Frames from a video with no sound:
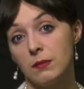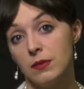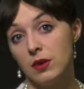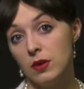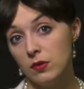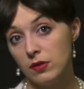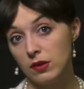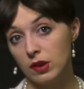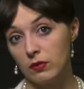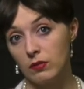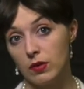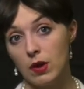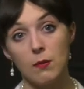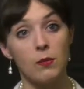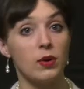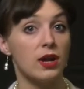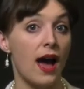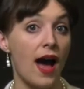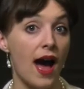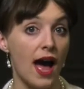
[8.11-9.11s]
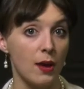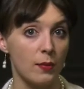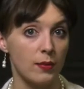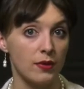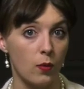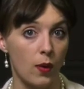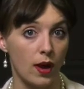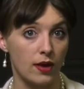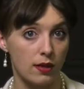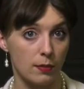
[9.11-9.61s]
the music room when I
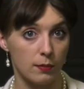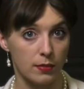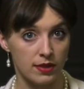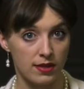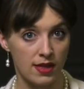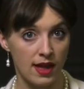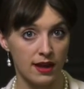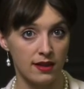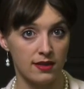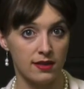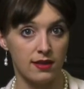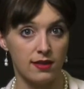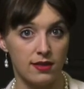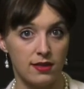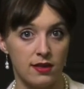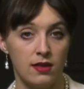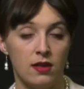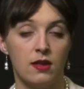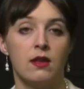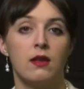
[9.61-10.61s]
was quite unprotected.